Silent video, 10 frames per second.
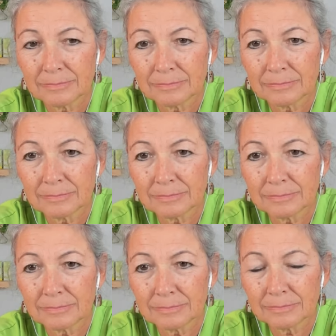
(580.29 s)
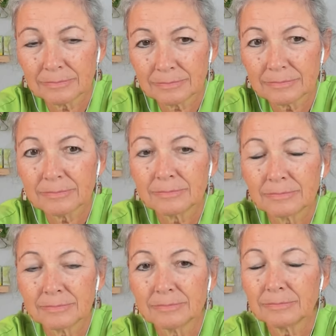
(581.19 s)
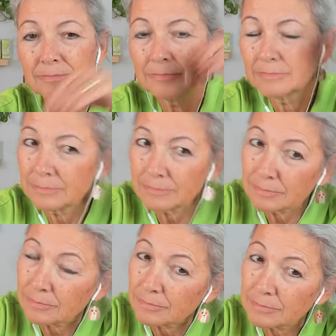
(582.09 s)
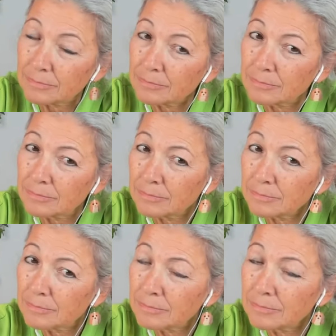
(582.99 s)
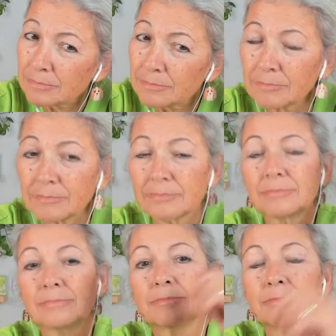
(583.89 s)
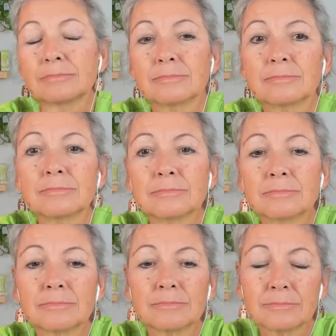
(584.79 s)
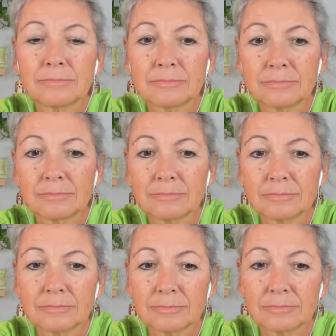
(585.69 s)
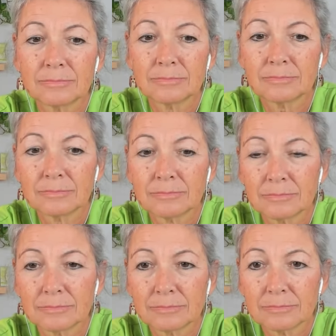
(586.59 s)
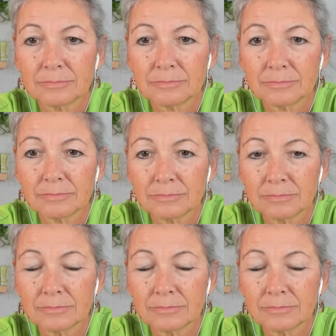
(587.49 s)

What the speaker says: [no speech]